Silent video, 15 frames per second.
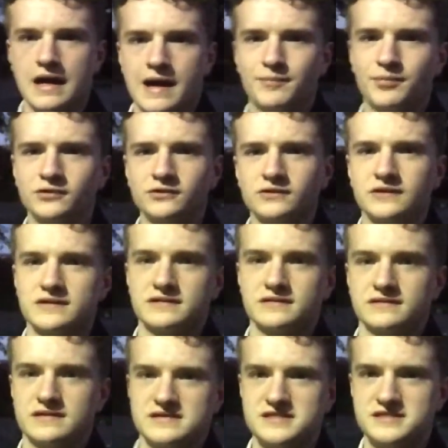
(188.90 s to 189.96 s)
Apple,
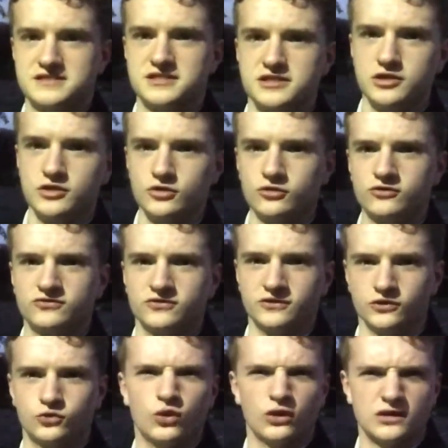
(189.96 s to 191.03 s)
this is to you for
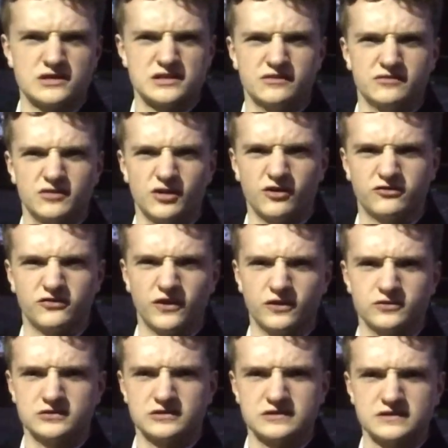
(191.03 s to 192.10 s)
the quality of your
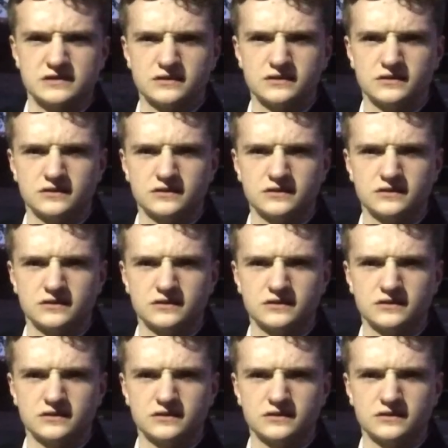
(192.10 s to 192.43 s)
phones.